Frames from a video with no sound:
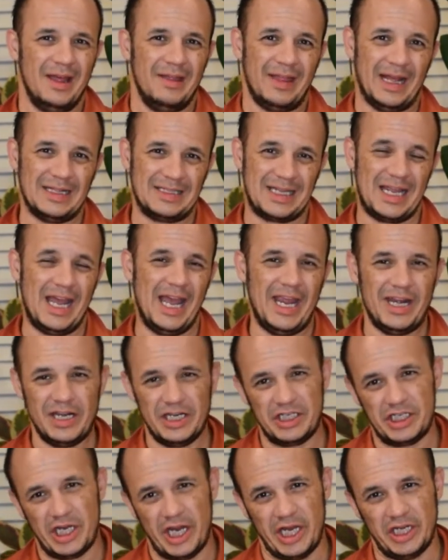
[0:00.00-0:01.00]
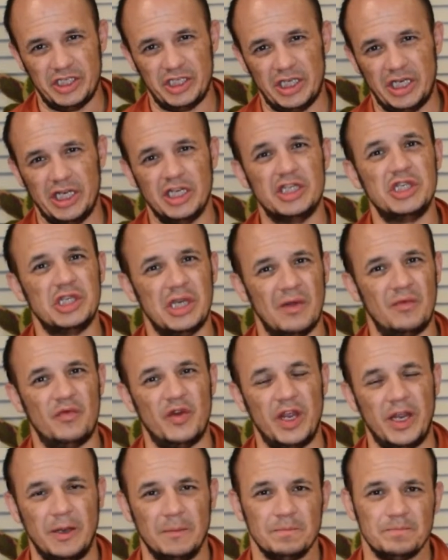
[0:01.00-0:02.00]
That's kind of changing, it's
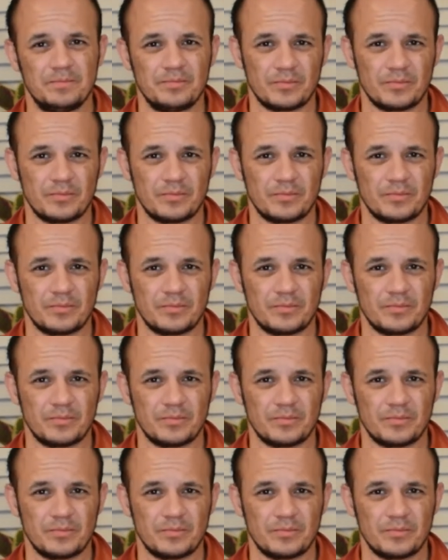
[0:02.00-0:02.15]
shifting.